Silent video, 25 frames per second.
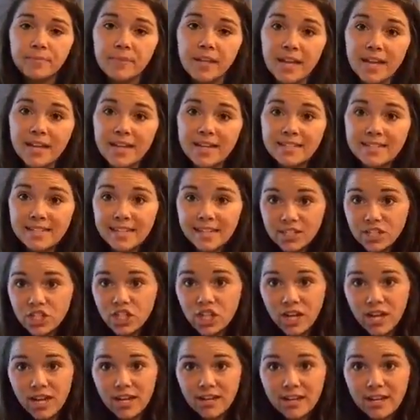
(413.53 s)
In
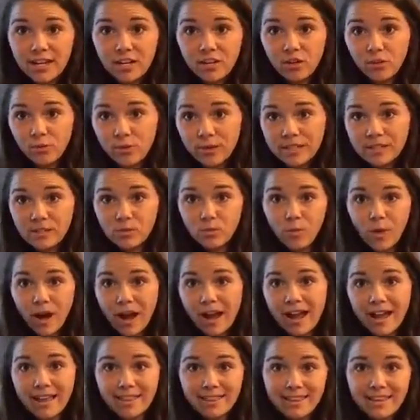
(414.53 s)
addition, and the reason
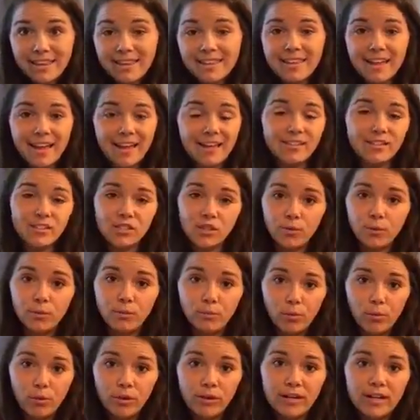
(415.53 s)
why I think that is so
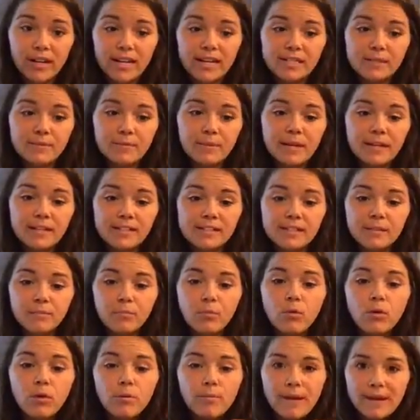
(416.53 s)
important is because the
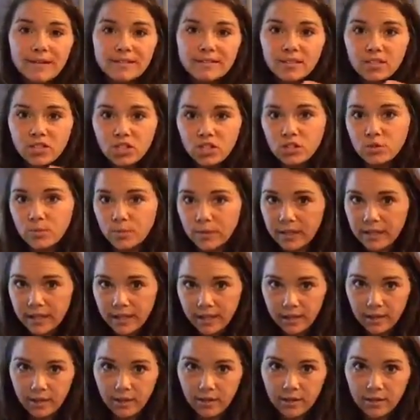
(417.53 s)
more messages we
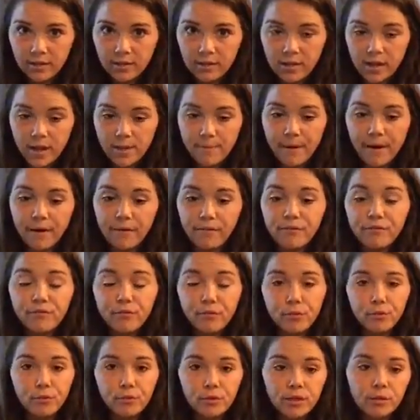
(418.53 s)
hear about
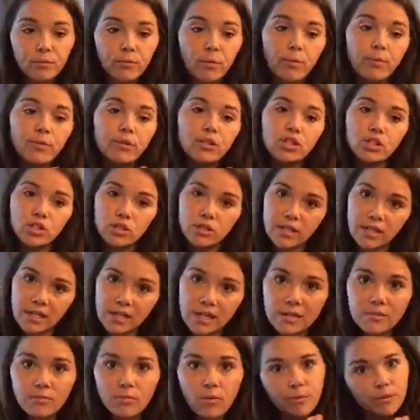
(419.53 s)
food and what we should
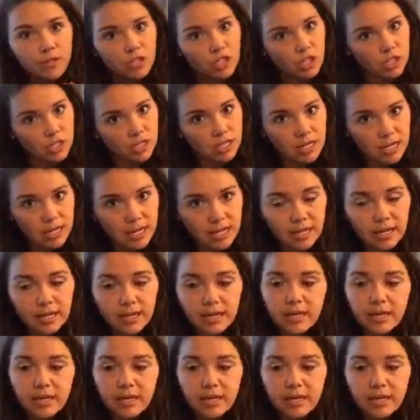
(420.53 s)
eat and what we shouldn't eat